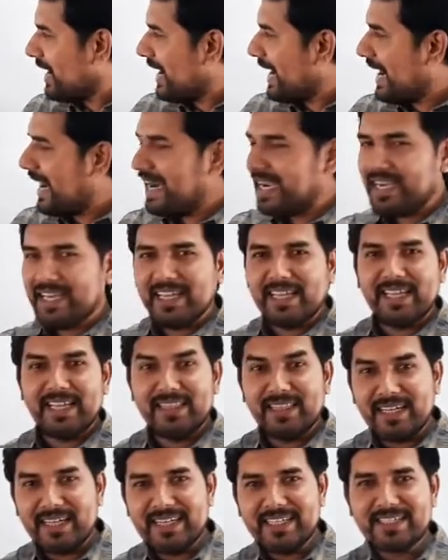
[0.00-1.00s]
and
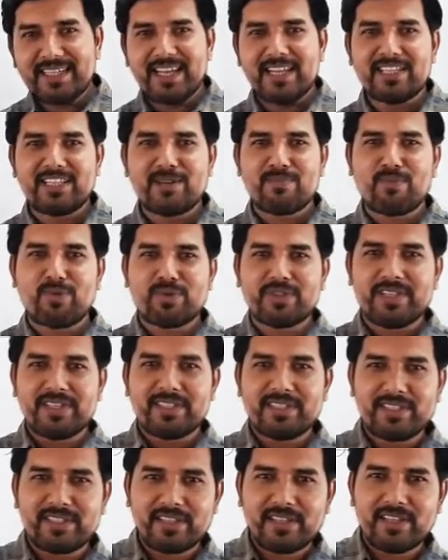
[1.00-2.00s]
in the distillation
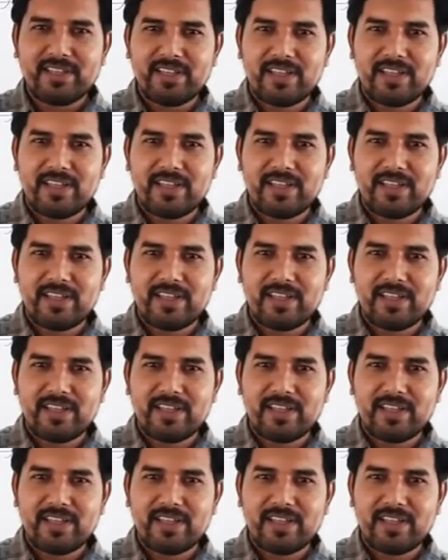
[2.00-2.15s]
process,